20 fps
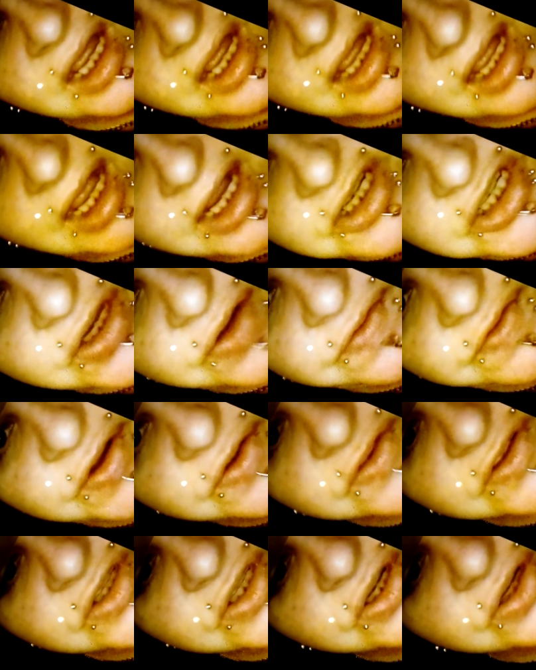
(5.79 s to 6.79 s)
Actually, a few of
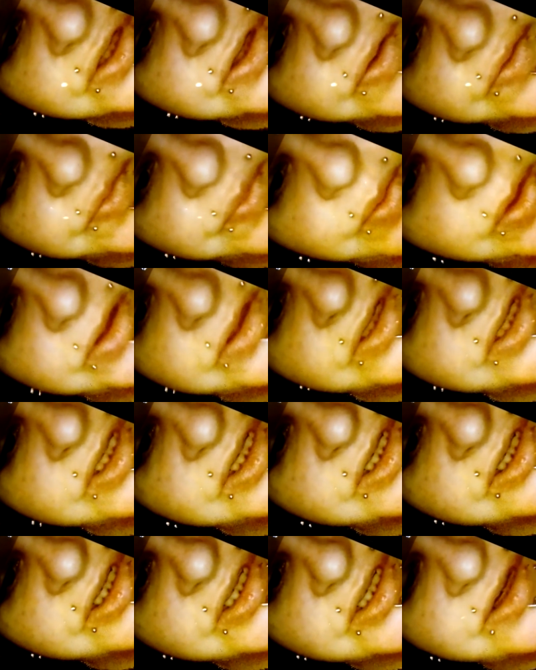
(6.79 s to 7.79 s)
the songs have wandered
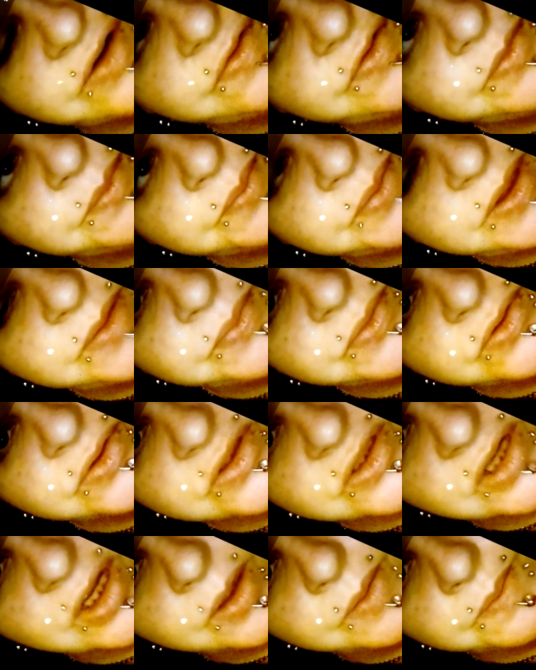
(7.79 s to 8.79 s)
into different people's
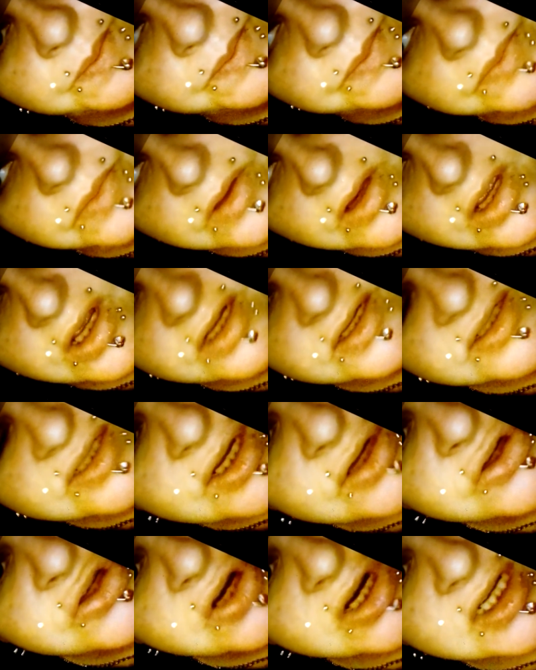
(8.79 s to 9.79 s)

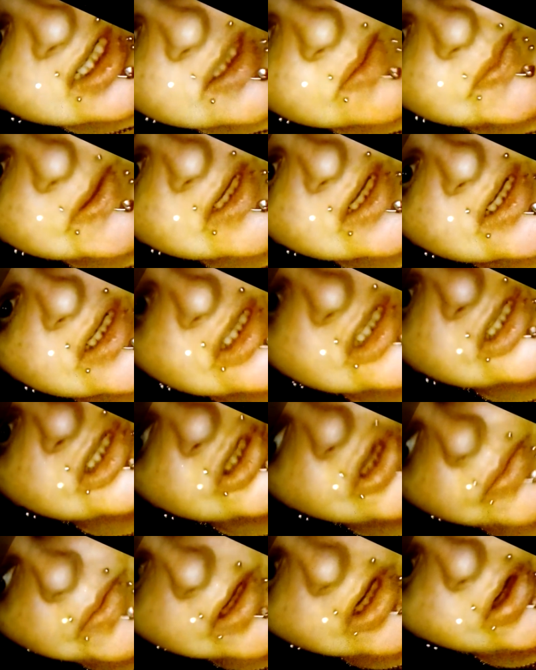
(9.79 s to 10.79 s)
soundtracks because
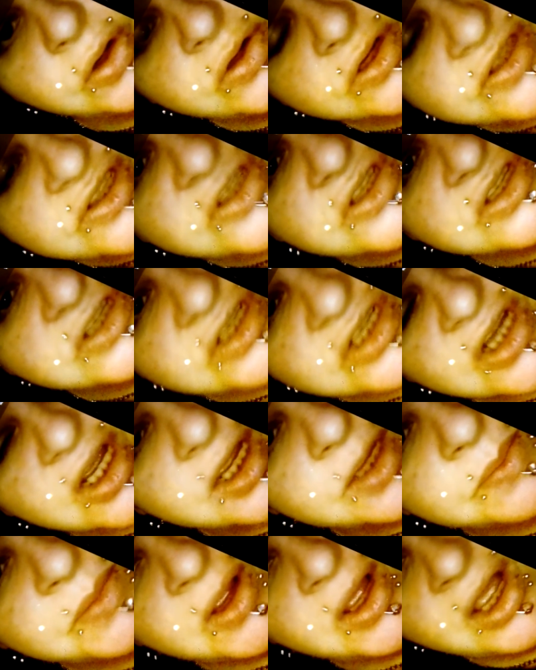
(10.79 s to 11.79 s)
nobody noticed at the
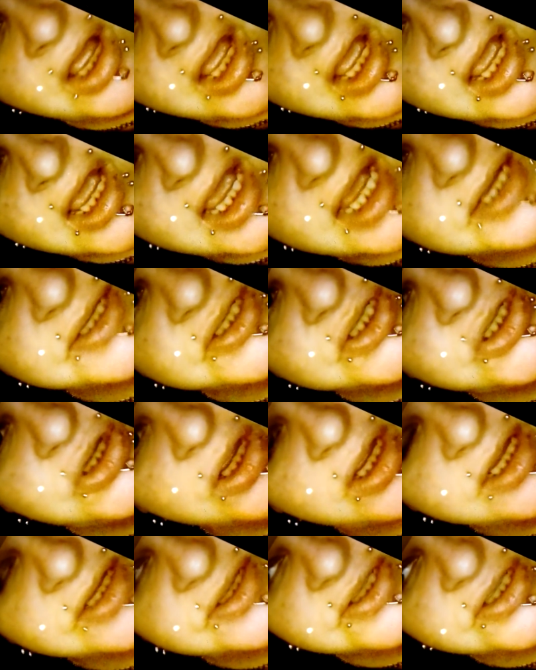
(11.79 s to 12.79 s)
time. It's
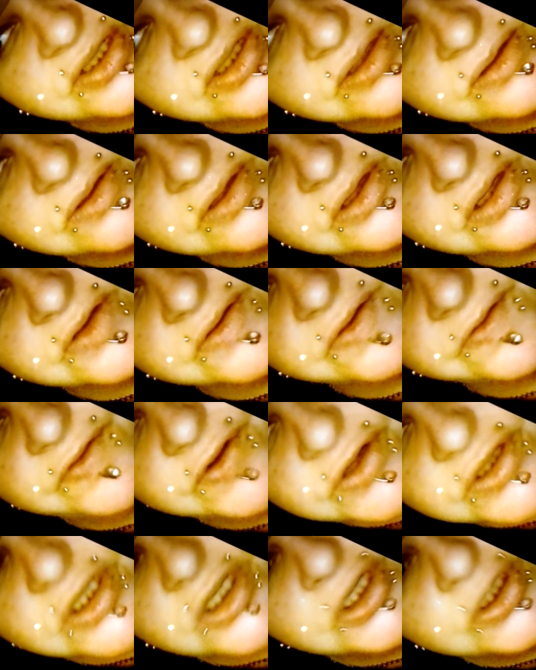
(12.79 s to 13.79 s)
the
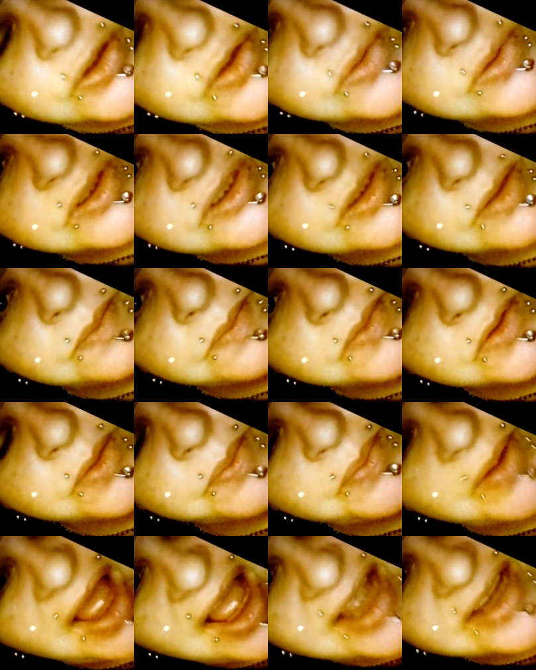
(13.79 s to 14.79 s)
first clue was the
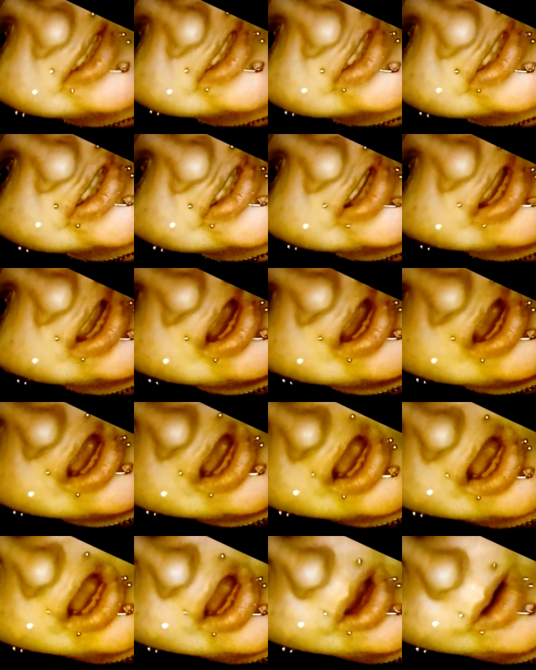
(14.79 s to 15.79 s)
bands,
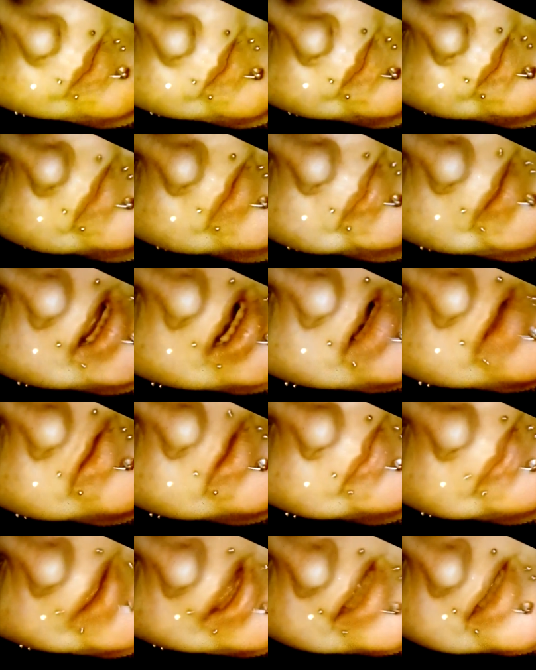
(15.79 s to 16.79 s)
the battle of the
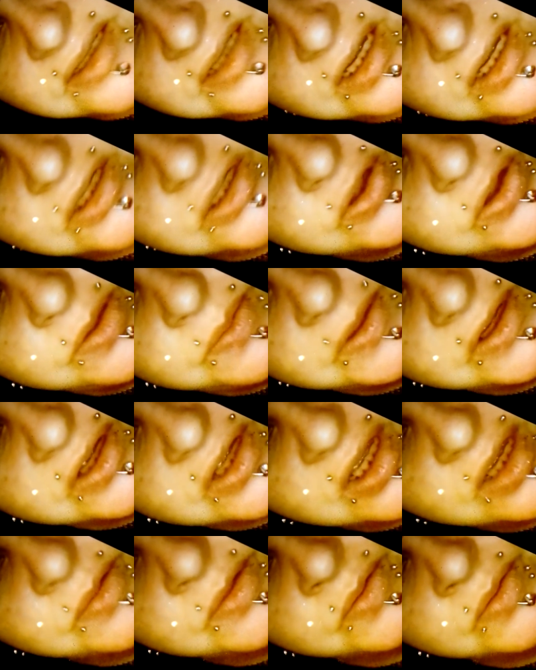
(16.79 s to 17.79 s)
bands. Like Tony Blair
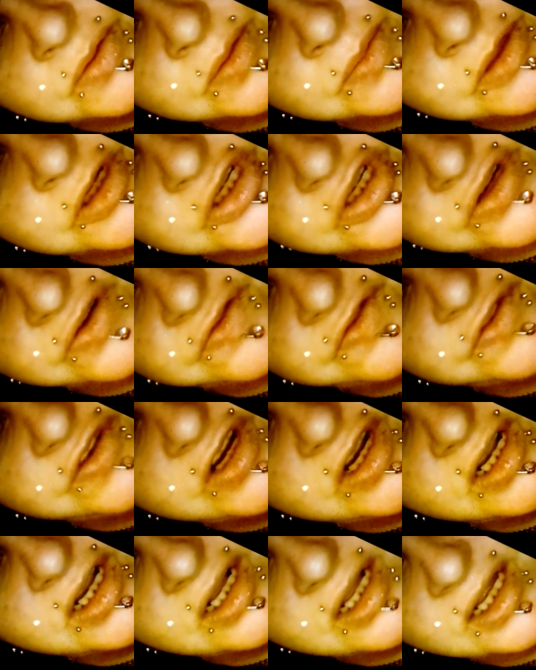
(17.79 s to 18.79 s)
came in with a bunch of
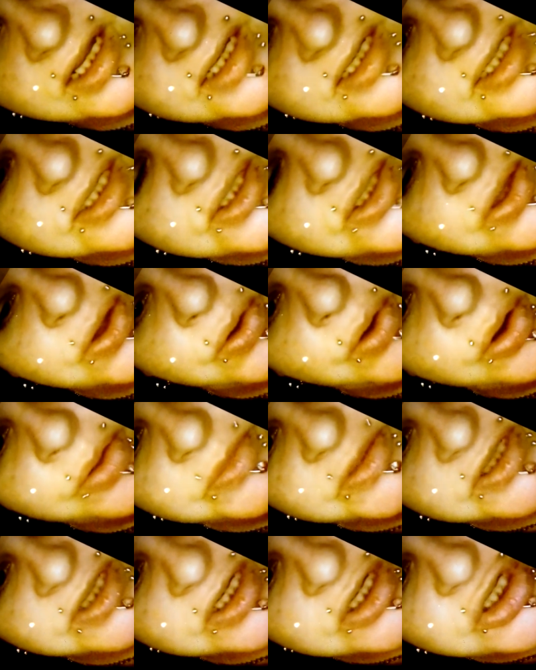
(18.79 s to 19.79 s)
really like disco
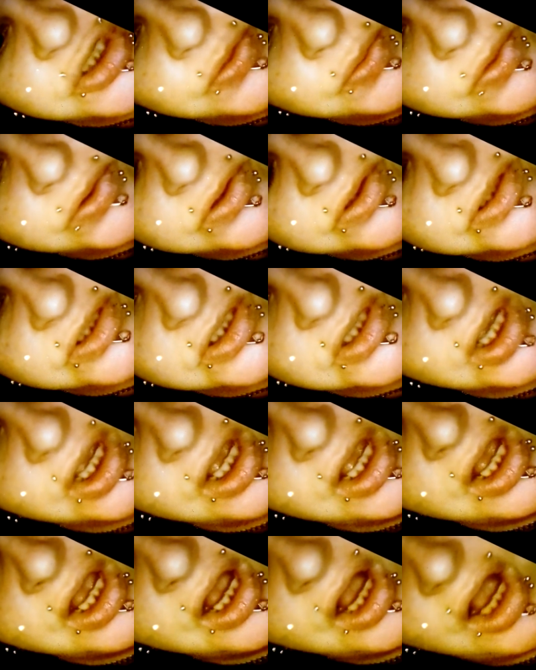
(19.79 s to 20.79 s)
homosexuals,
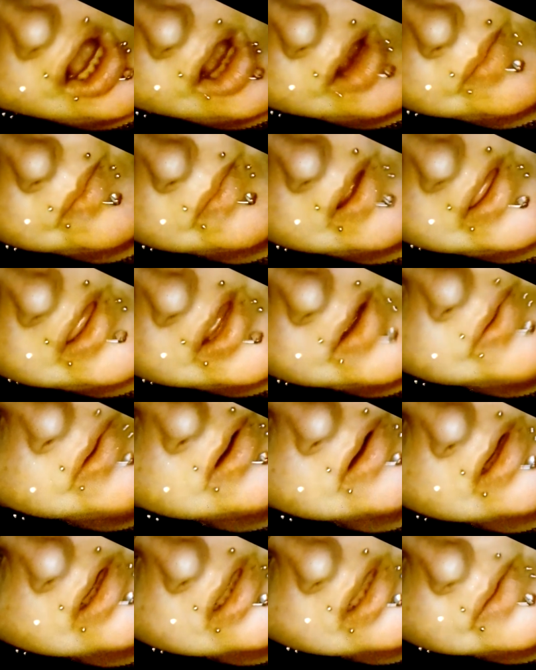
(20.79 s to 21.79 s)
and they
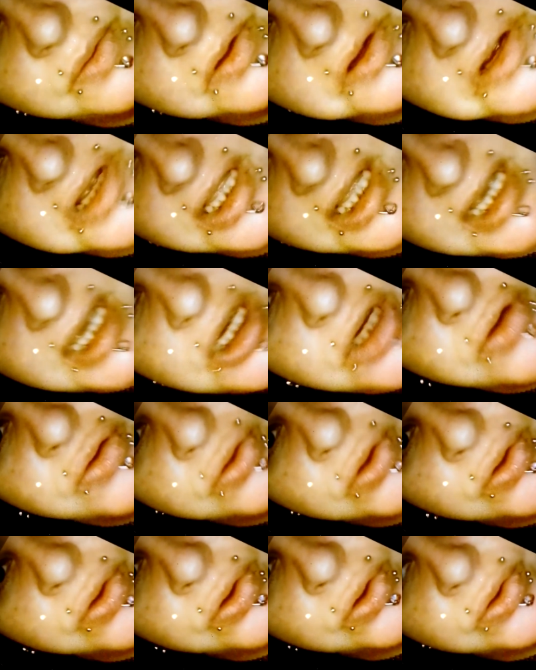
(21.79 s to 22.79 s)
were Glee
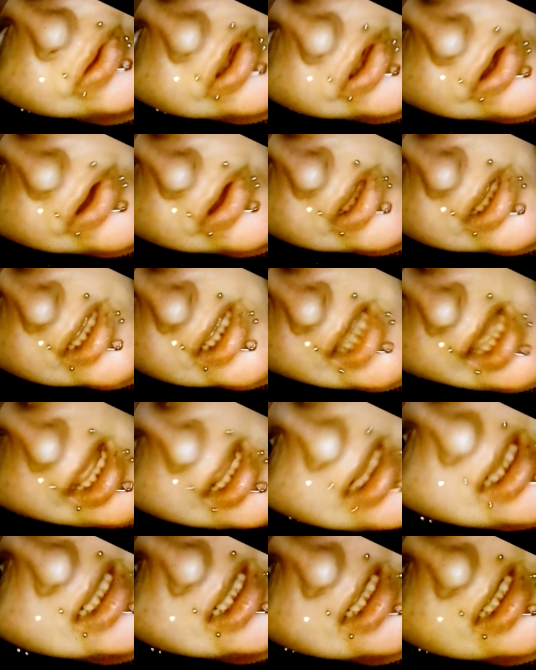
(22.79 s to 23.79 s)
crew, like
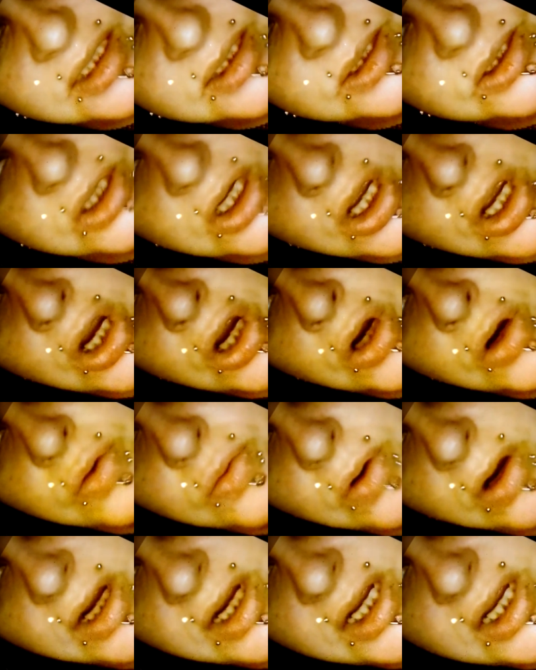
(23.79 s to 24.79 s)
Catholics,
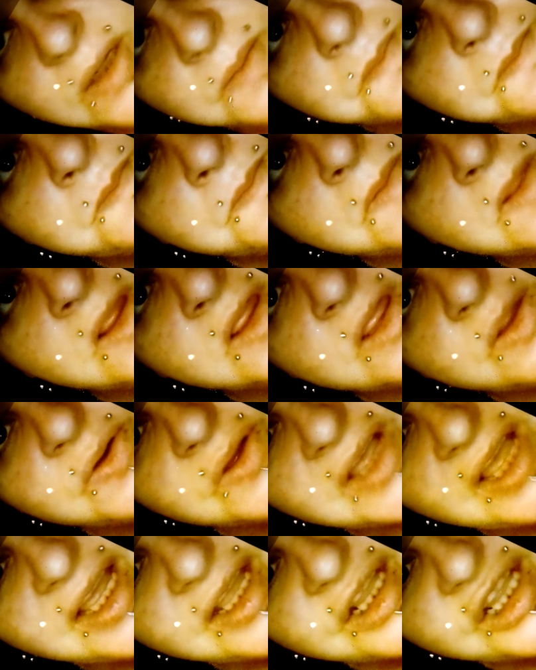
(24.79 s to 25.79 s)
right? They were
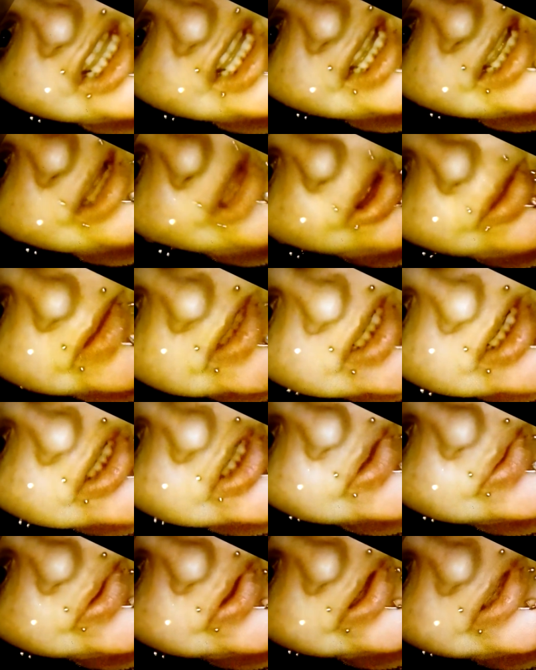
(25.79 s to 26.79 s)
Catholic
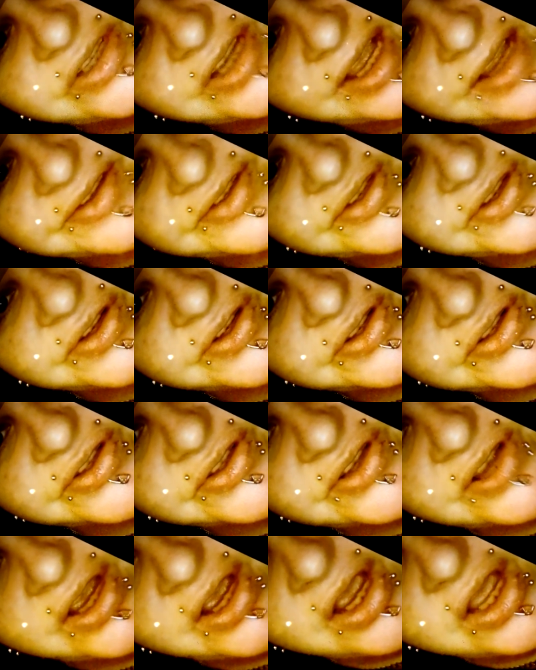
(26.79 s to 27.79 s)
homosexual dancers.
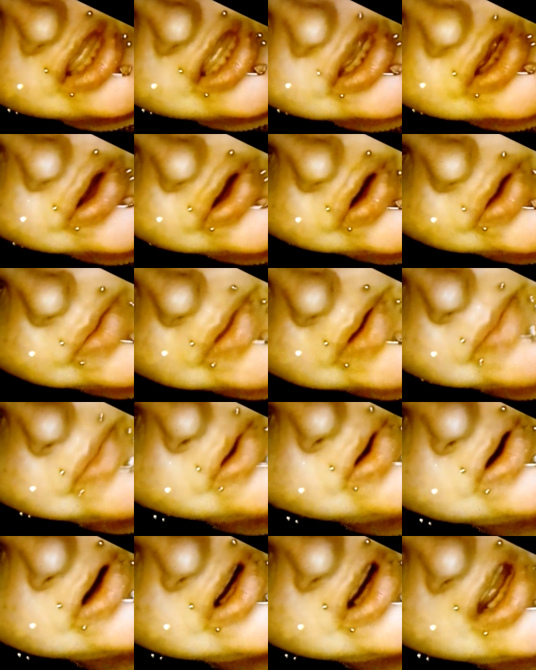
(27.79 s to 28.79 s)
They couldn't have been
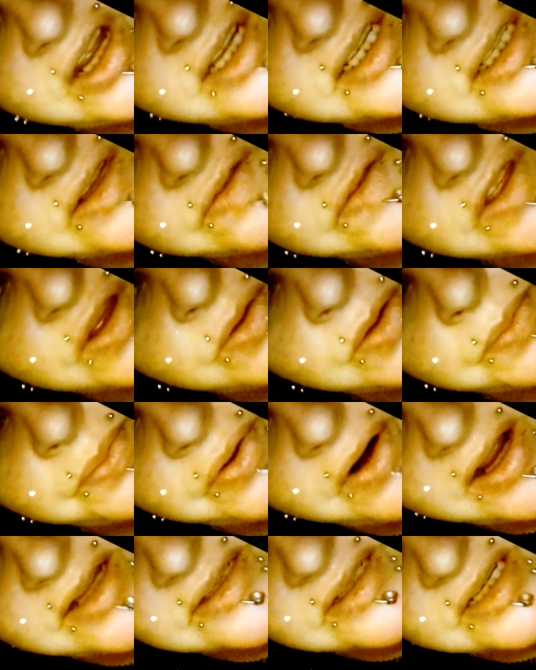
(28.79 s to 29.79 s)
more nice if they were
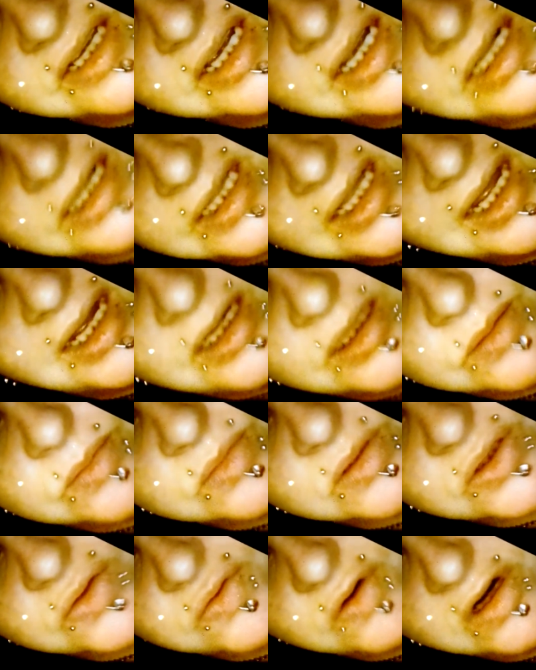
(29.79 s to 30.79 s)
prancing
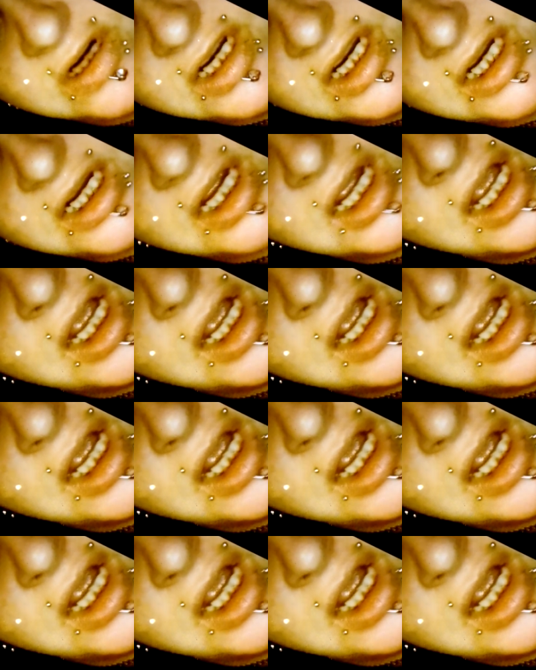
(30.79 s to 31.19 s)
lambs, right?